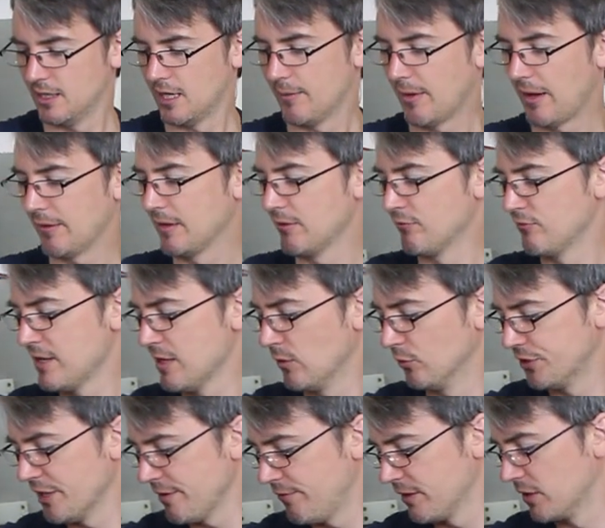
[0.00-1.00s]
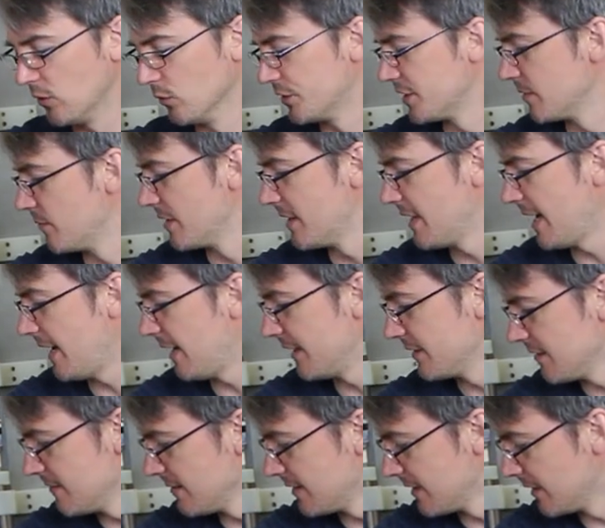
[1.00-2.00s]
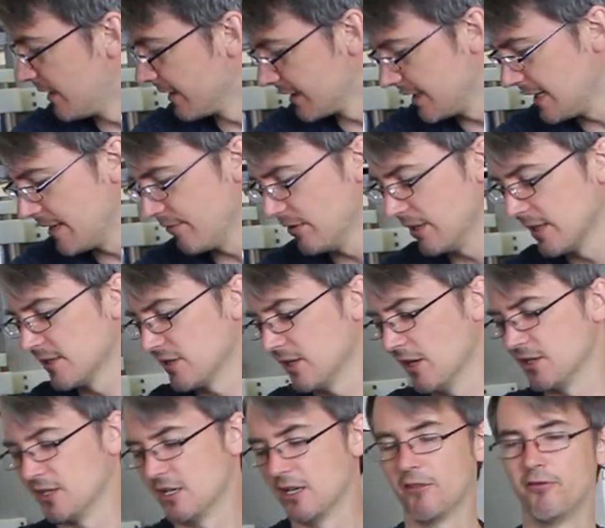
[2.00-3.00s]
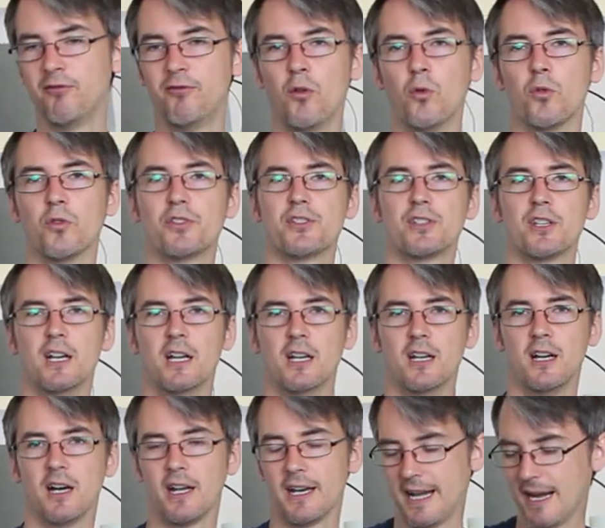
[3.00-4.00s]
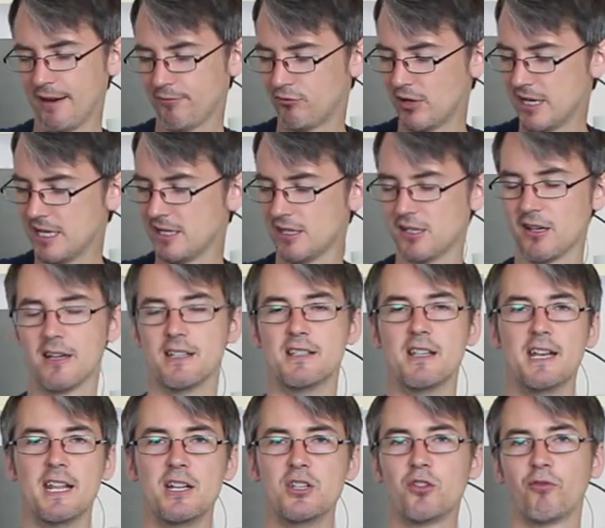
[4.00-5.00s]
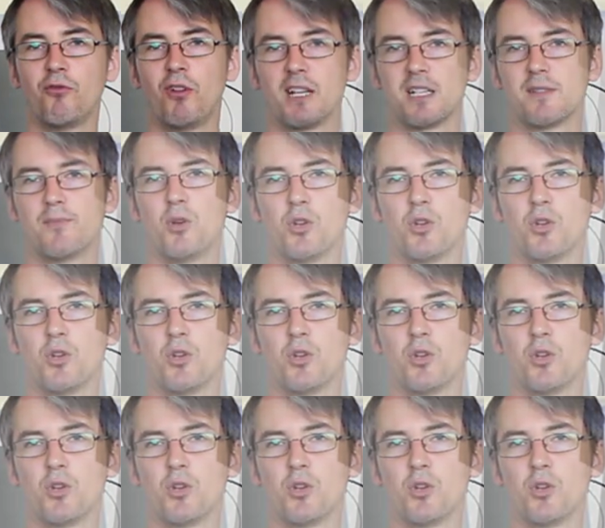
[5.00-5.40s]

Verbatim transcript: I'm having real difficulty with that. I don't think I can even exert enough force. And I have redesigned the NinjaFlex